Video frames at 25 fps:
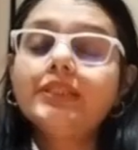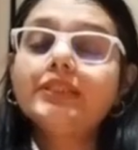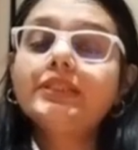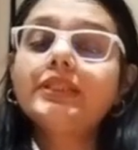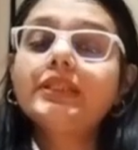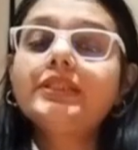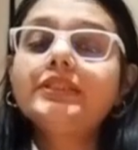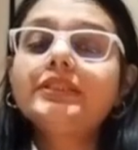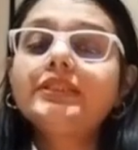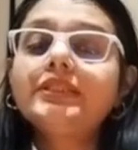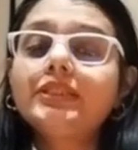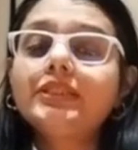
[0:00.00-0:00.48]

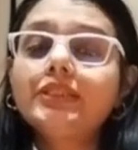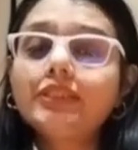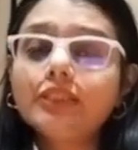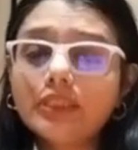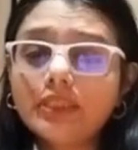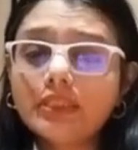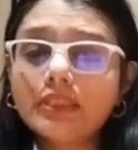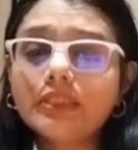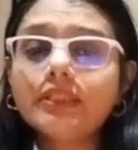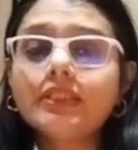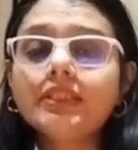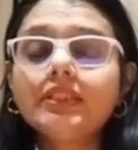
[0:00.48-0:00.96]
There is a
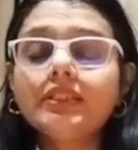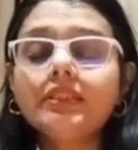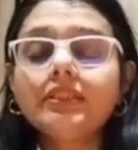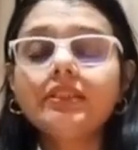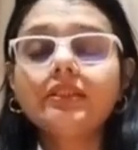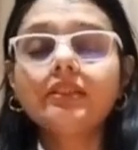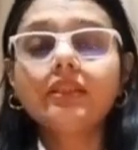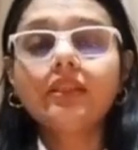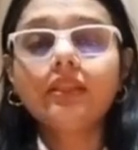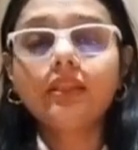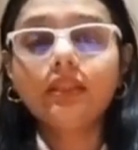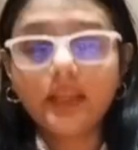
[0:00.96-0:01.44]
distinct
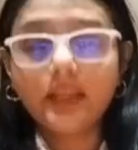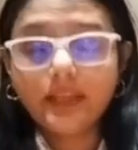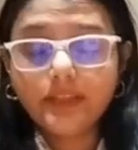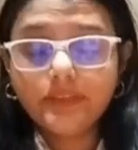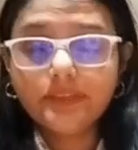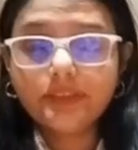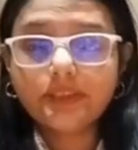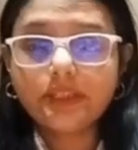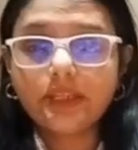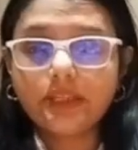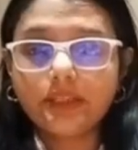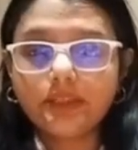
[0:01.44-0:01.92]

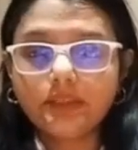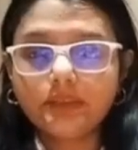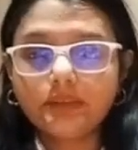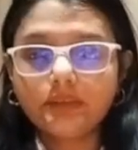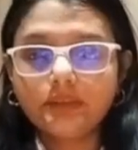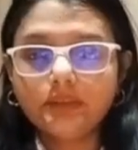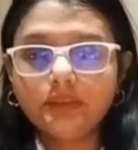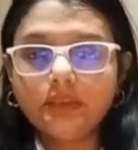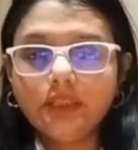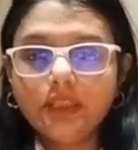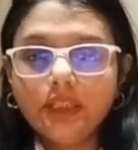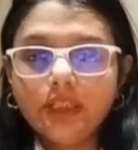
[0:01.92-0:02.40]
life
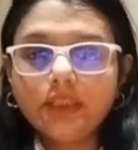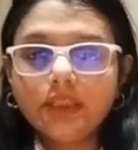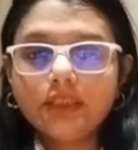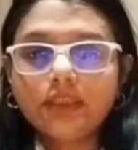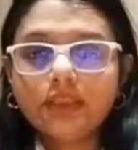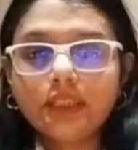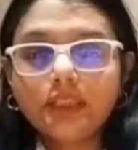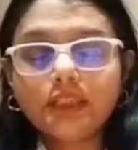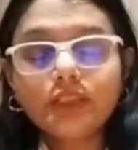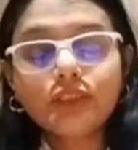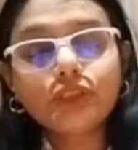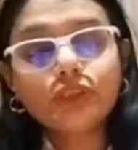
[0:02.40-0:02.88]
cycle
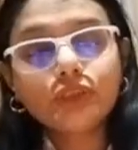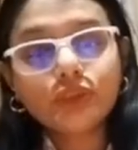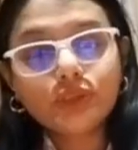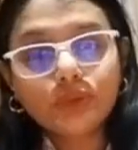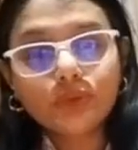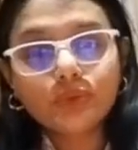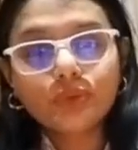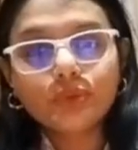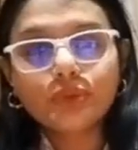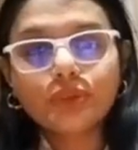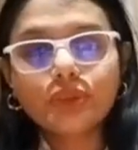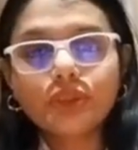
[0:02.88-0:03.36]
that is
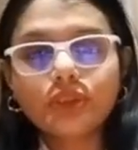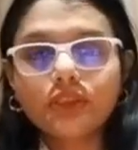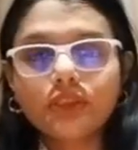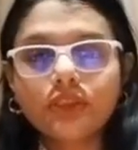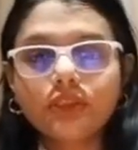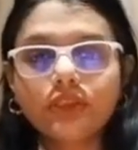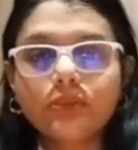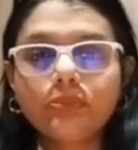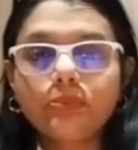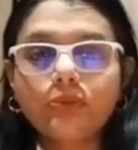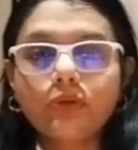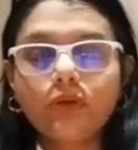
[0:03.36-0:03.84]
used
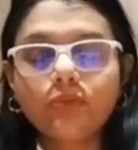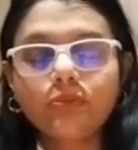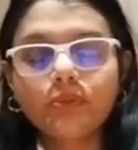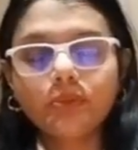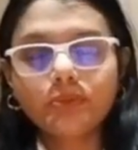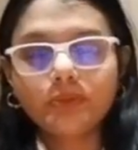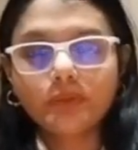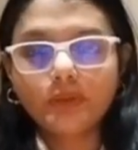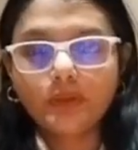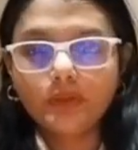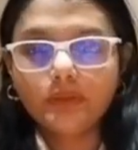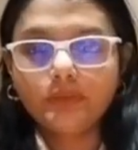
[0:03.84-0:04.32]
in the
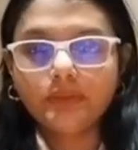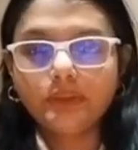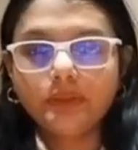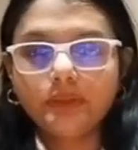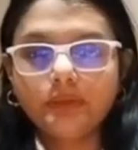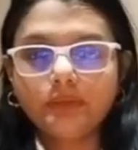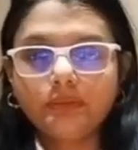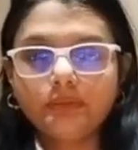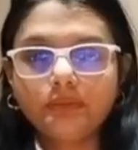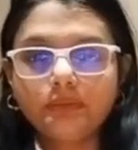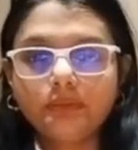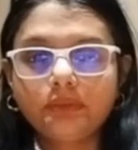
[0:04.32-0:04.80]
problem solving.